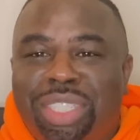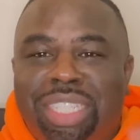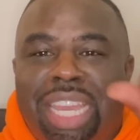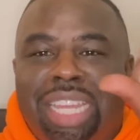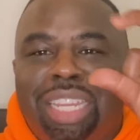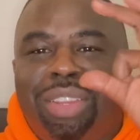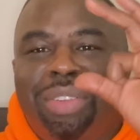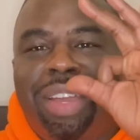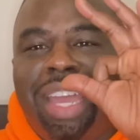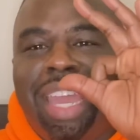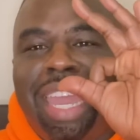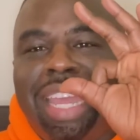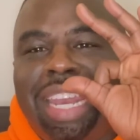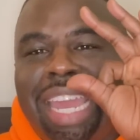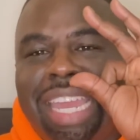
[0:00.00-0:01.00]
She had to do her
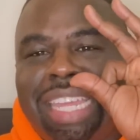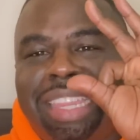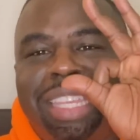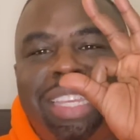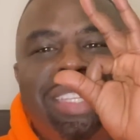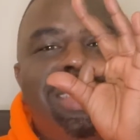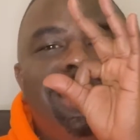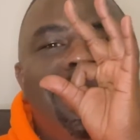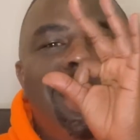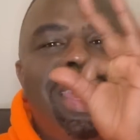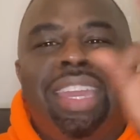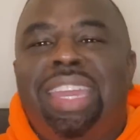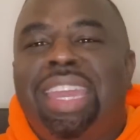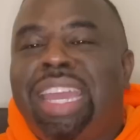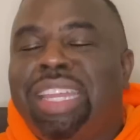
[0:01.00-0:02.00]
hand like this,
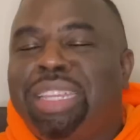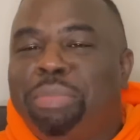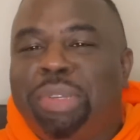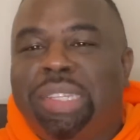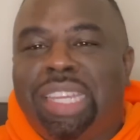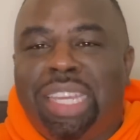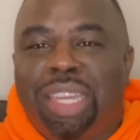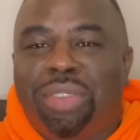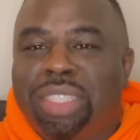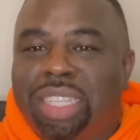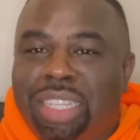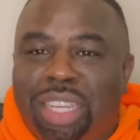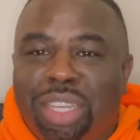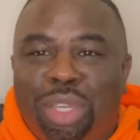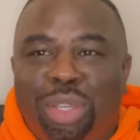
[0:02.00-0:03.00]
and he had to pretend he was
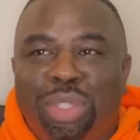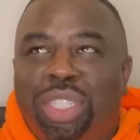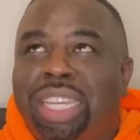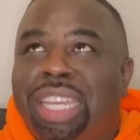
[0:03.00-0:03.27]
eating her coochie.